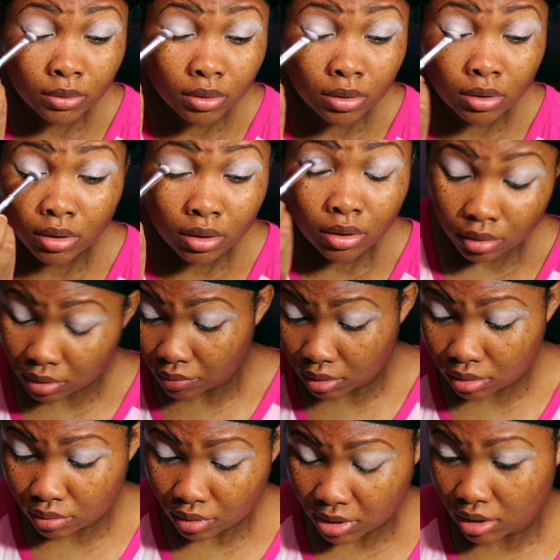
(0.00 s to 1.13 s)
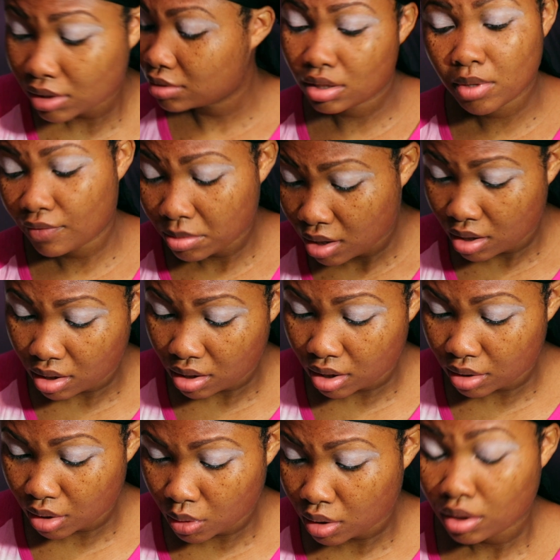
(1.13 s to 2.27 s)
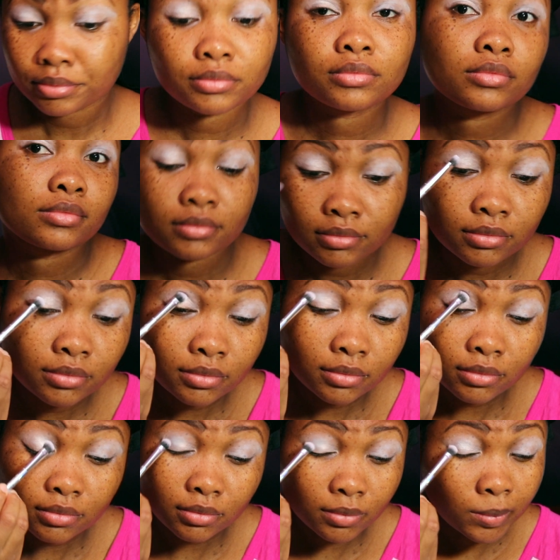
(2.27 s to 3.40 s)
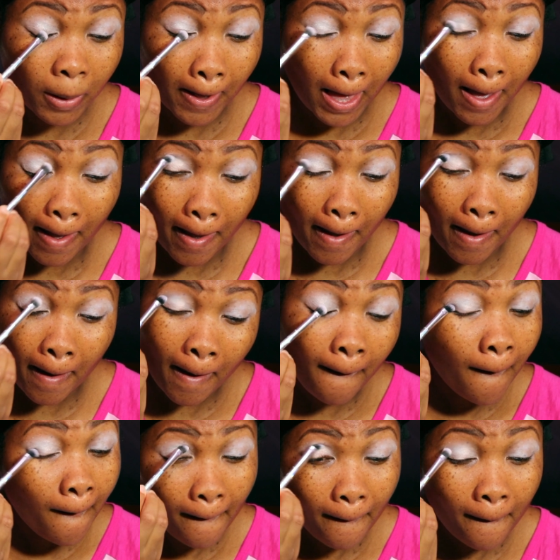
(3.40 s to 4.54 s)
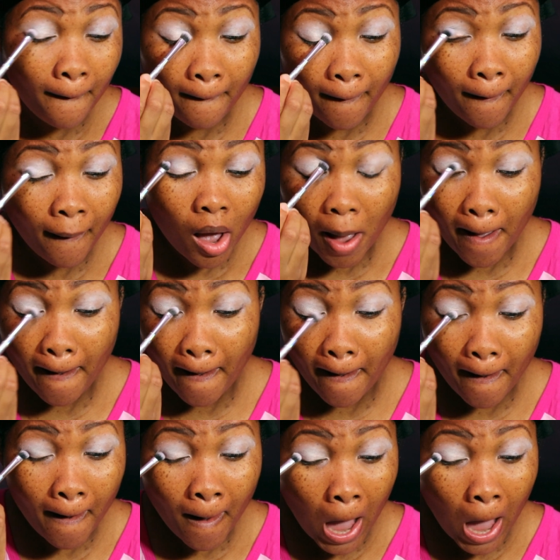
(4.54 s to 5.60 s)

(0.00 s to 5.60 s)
I don't know if the holographic portion of the shadow is showing on camera. Well, I've never actually used this